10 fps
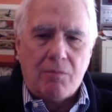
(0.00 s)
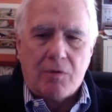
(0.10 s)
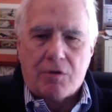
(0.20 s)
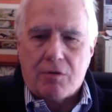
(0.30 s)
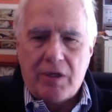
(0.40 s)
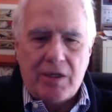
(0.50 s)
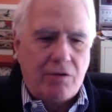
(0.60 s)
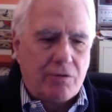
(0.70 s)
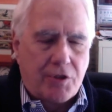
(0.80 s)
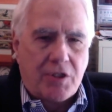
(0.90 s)
um, so
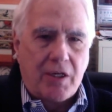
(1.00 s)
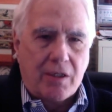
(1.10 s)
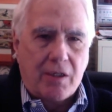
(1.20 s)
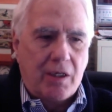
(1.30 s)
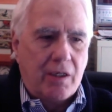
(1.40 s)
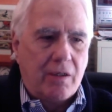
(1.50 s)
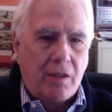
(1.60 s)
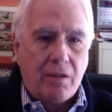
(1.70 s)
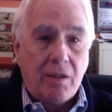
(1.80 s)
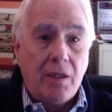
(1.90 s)
now you're set,
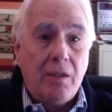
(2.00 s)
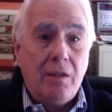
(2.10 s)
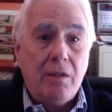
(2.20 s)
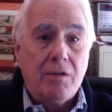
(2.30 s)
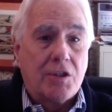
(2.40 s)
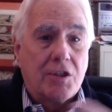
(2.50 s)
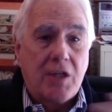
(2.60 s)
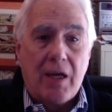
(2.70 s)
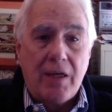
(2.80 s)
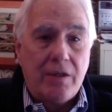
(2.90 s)
and then there's
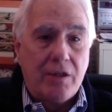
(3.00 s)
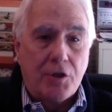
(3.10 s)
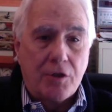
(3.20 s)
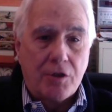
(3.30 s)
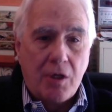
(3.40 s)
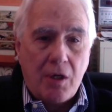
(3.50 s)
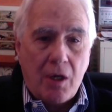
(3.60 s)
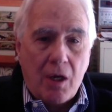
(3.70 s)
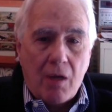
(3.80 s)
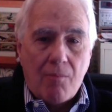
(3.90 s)
the side dishes:
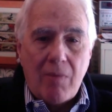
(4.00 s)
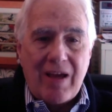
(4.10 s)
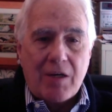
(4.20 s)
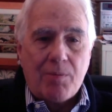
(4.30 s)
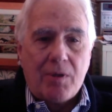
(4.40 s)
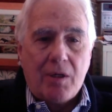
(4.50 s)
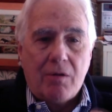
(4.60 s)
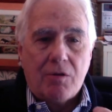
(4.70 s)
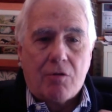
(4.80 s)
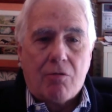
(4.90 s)
mashed
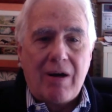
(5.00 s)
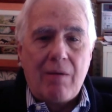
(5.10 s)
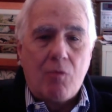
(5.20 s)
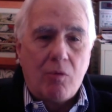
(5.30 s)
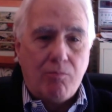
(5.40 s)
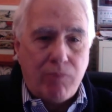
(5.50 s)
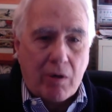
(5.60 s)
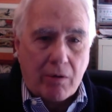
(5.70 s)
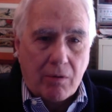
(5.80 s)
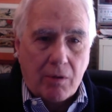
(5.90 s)
potatoes crammed
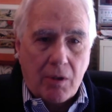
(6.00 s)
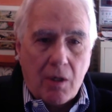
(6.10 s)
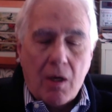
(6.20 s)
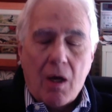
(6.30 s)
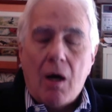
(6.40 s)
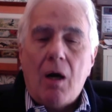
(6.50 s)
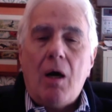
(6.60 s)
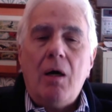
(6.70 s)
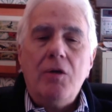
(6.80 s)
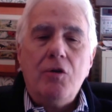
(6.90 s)
with butter,
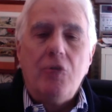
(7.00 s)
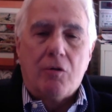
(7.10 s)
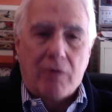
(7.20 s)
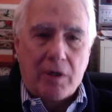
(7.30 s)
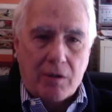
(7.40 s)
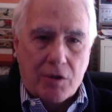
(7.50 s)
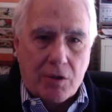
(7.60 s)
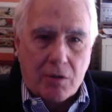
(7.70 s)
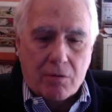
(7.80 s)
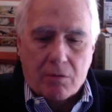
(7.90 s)
onion
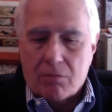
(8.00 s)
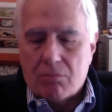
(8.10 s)
rings,